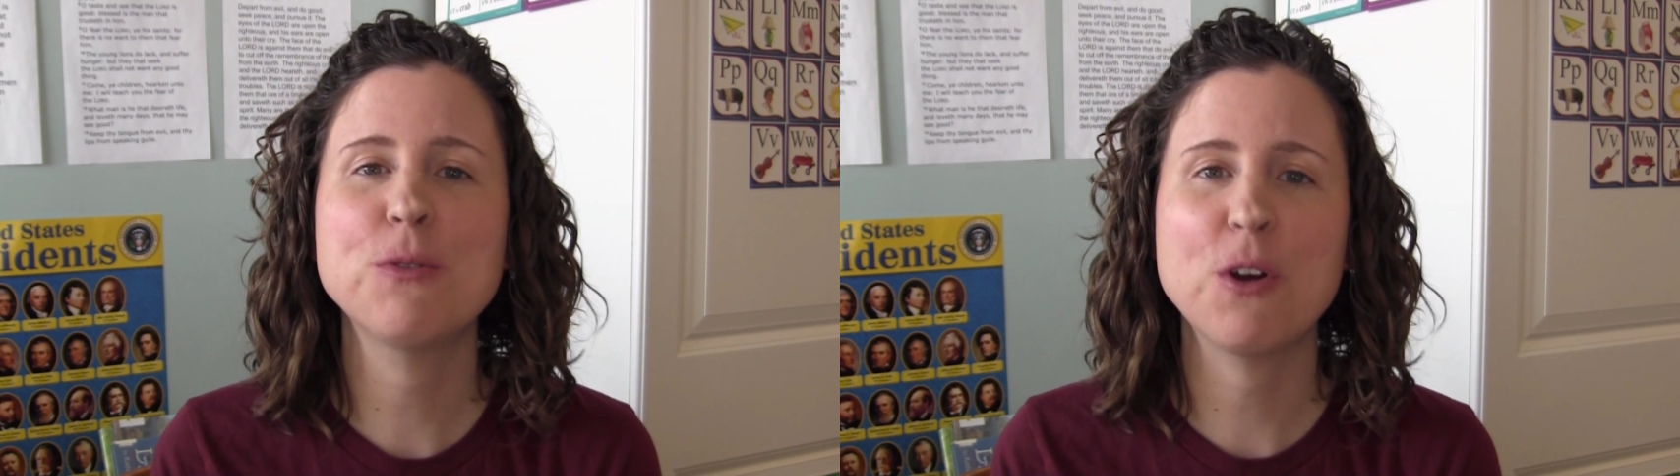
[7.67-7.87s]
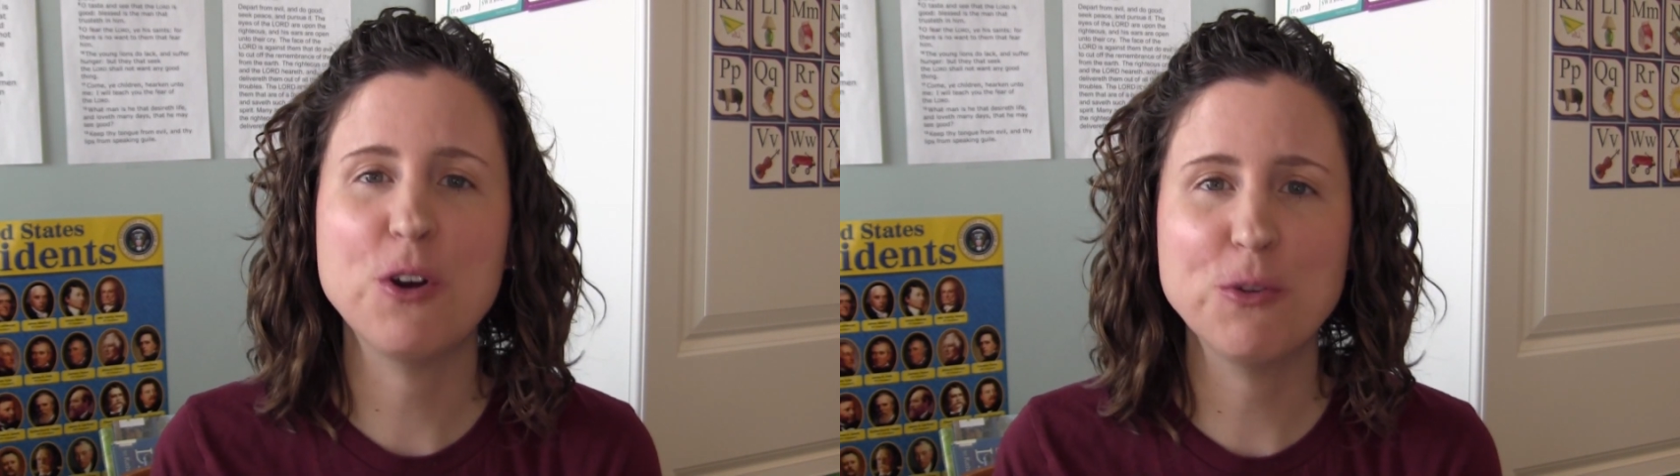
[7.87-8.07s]

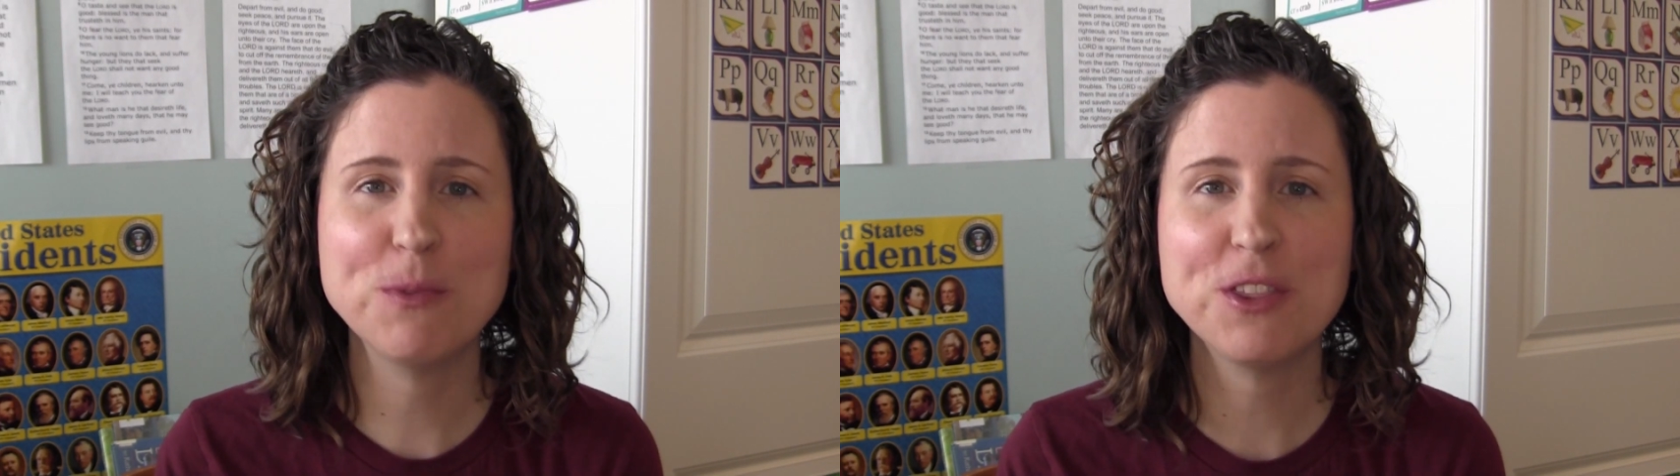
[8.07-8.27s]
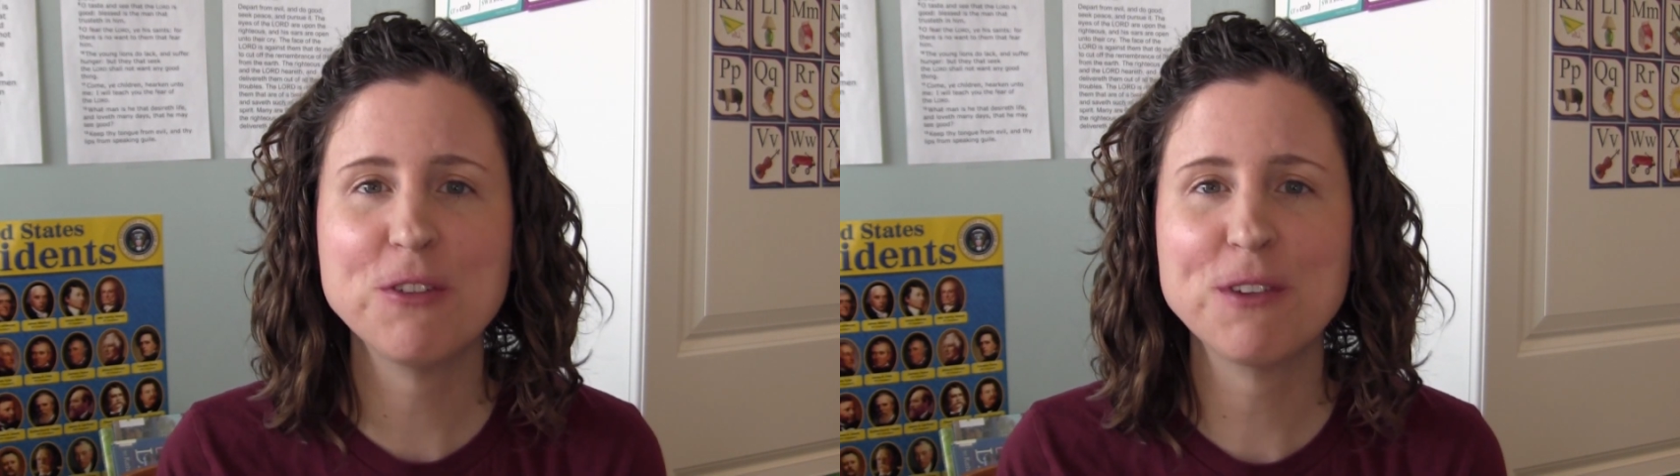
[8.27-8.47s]
who are
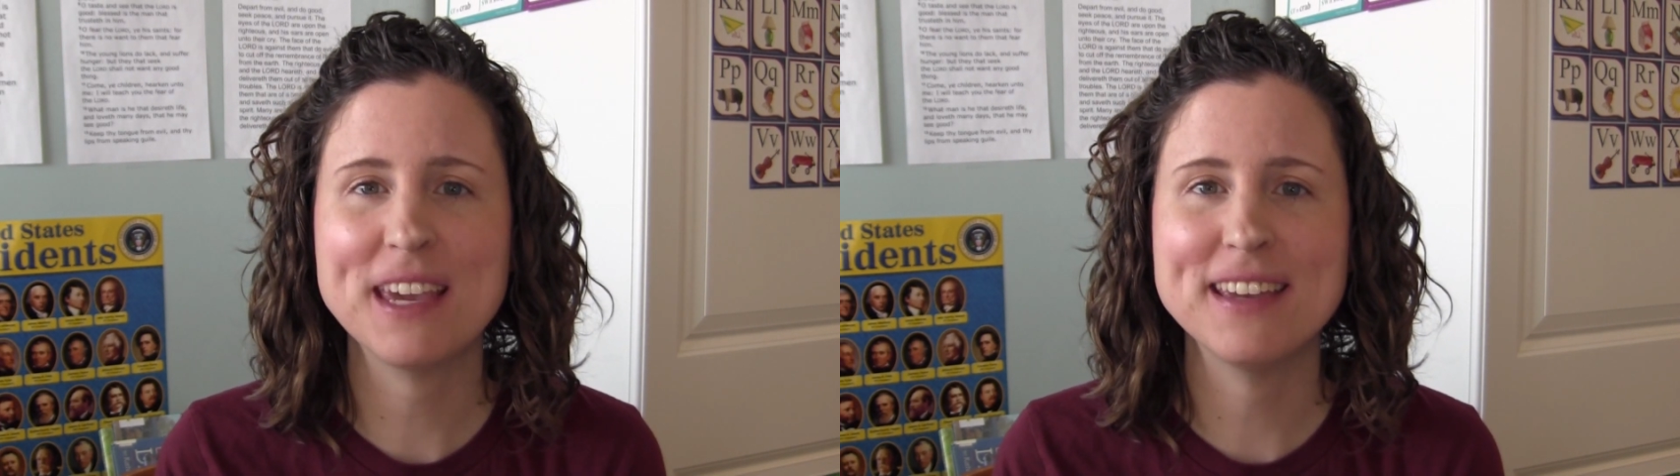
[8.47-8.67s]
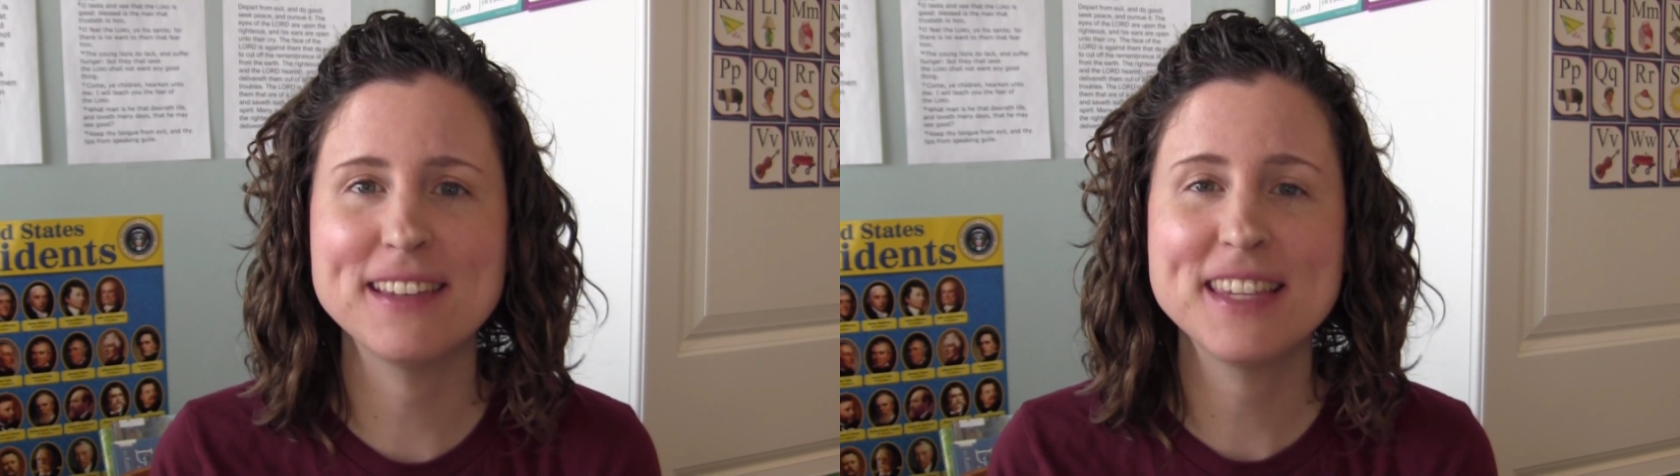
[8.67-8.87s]
home with your
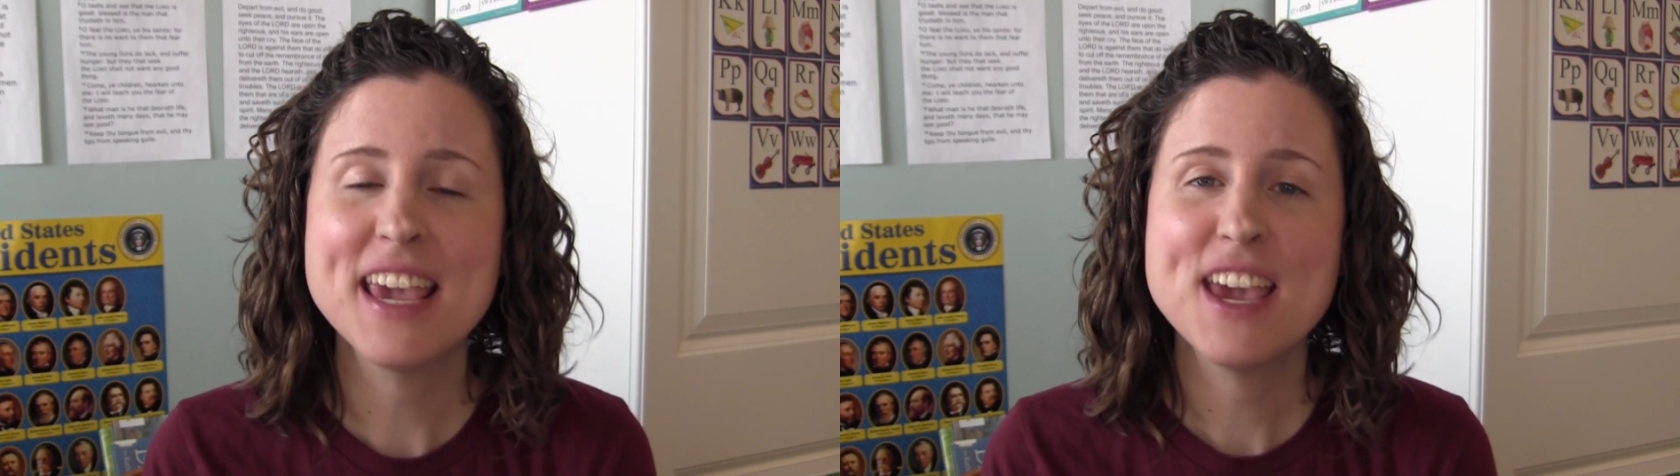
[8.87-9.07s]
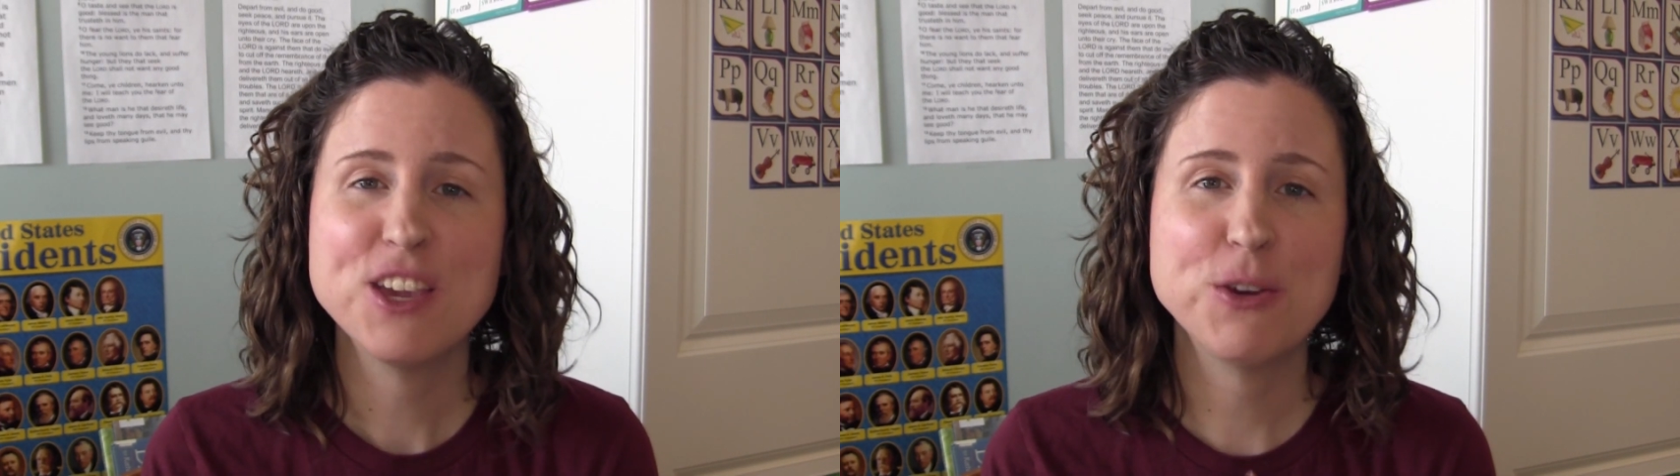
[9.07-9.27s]
kids.